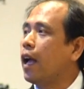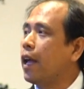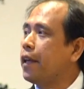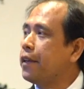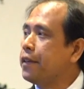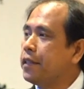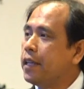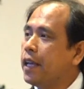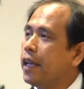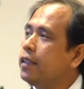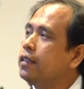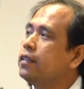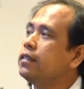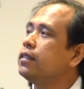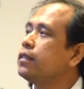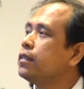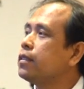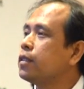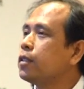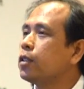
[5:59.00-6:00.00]
and then
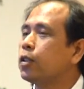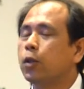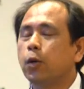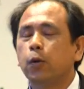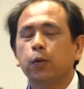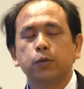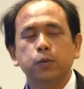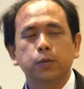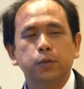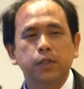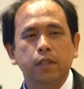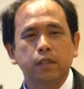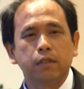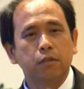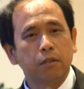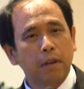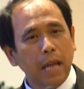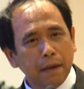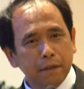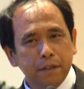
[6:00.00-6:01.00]
go to the
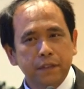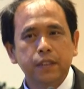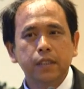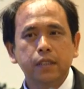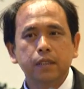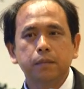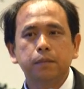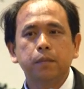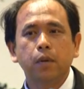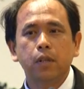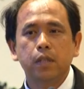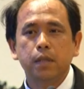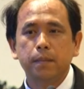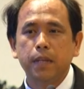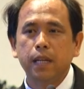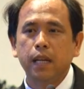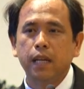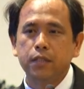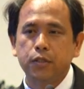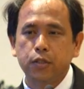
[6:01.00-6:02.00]
grafting
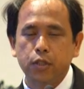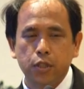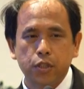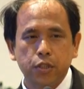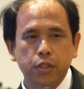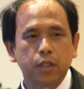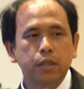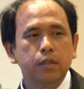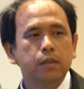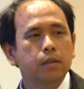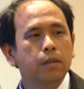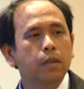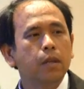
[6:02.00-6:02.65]
polymerization